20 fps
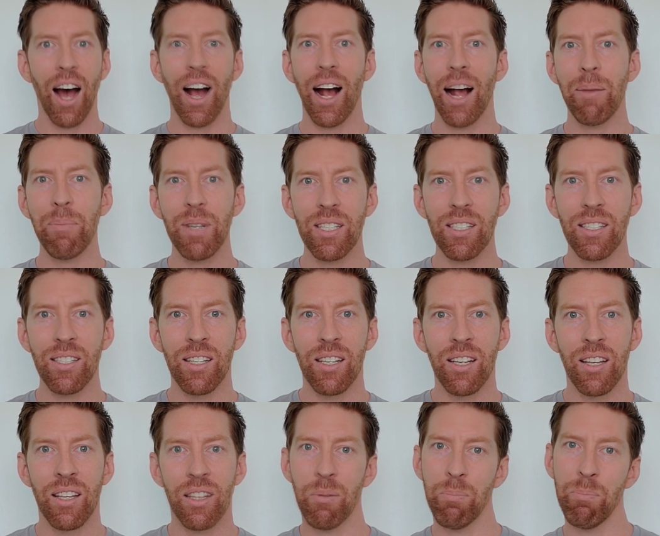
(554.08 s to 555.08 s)
I miss
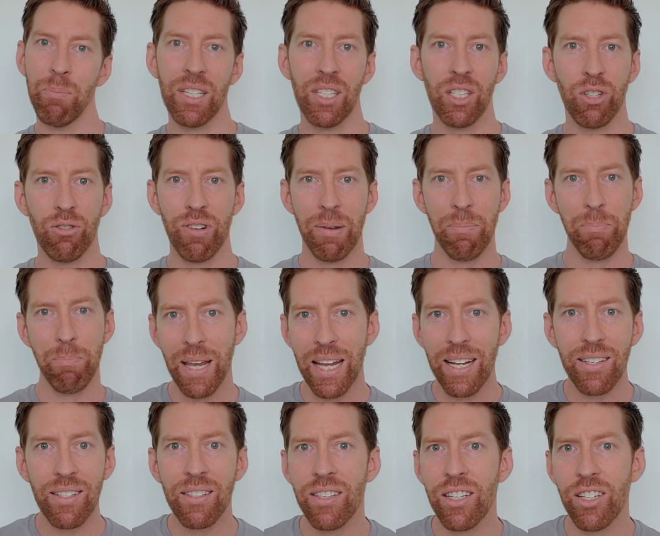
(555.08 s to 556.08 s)
the mystery
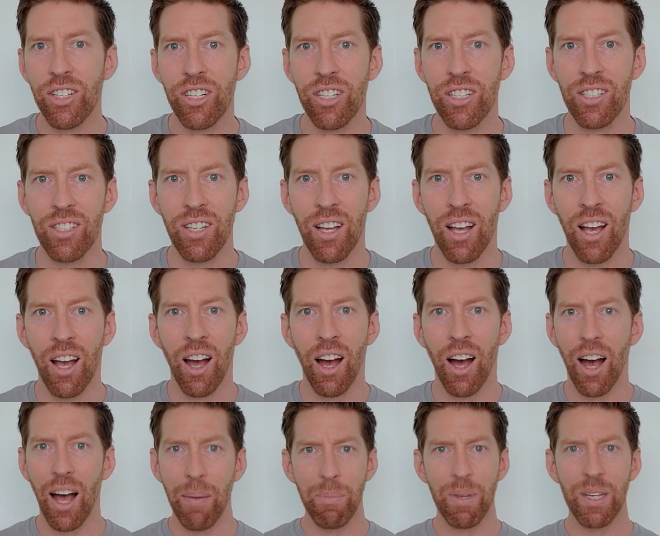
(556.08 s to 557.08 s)
meat dishes.
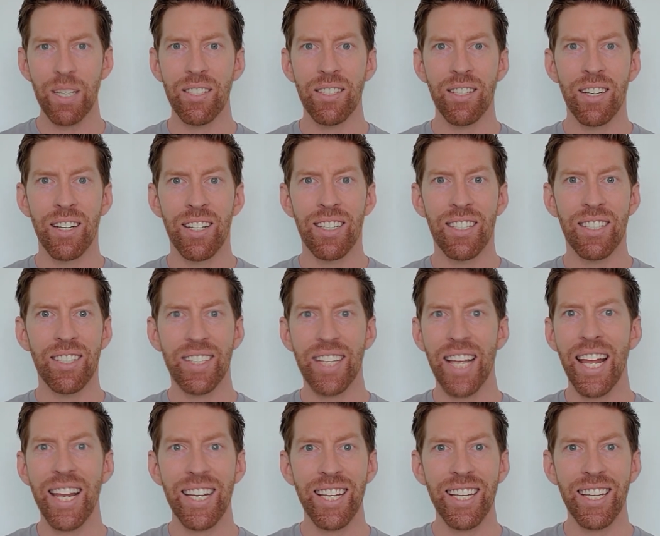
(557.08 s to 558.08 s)
I miss
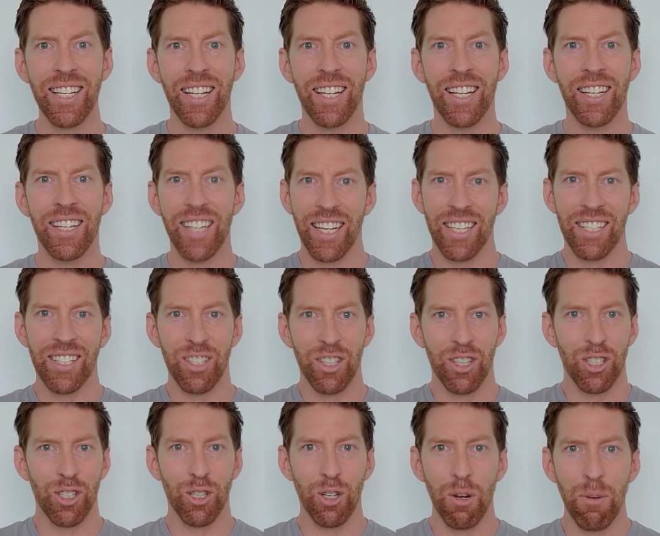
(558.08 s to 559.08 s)
standing next to
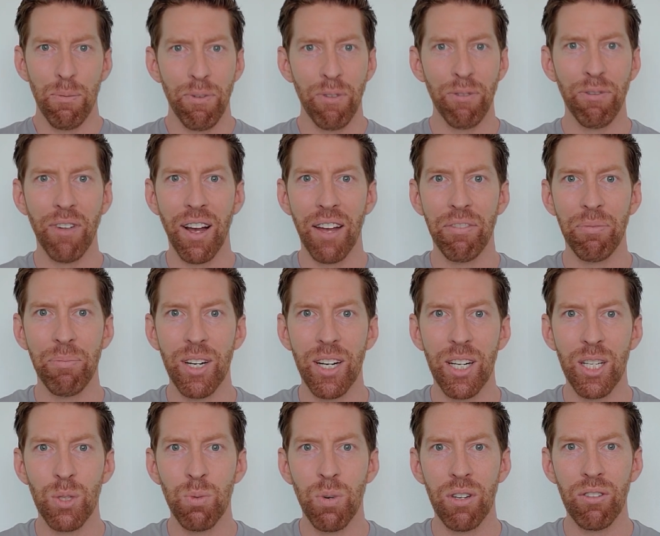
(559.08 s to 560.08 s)
the soup for 5
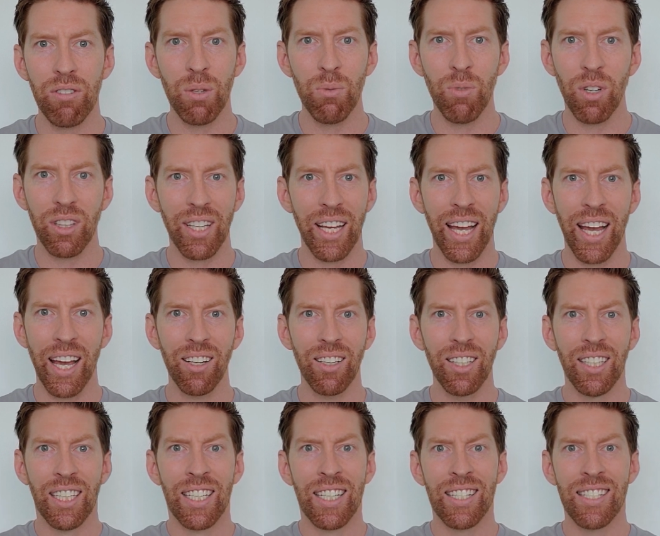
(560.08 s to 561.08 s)
minutes wondering what the
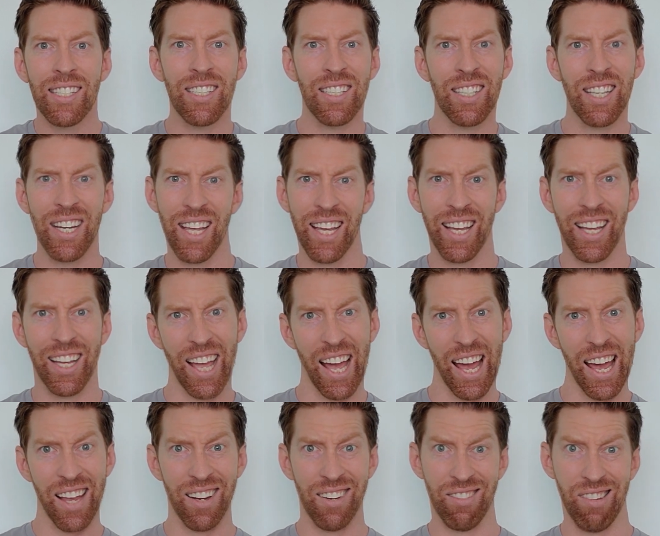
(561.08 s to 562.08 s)
hell
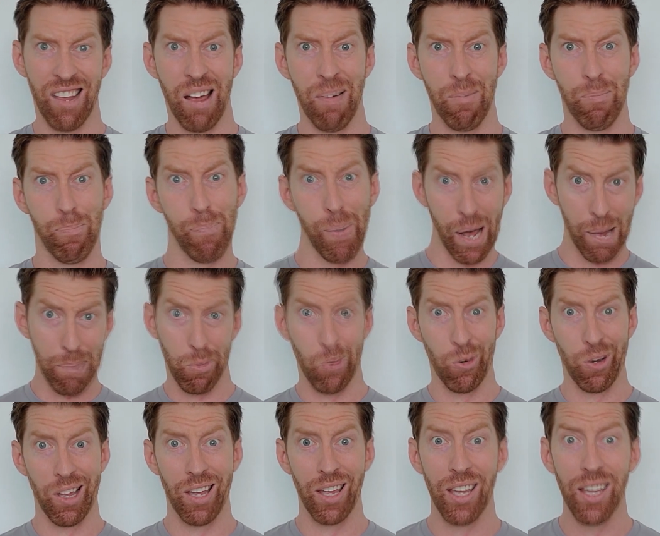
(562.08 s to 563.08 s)
Sinigang na
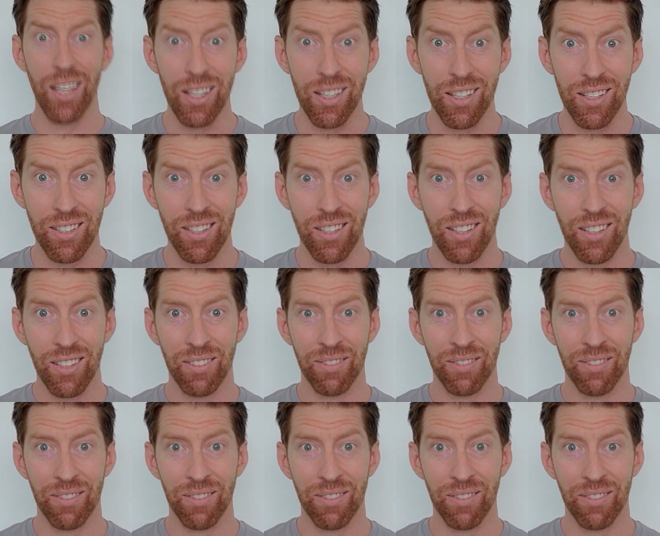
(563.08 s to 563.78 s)
baboy is.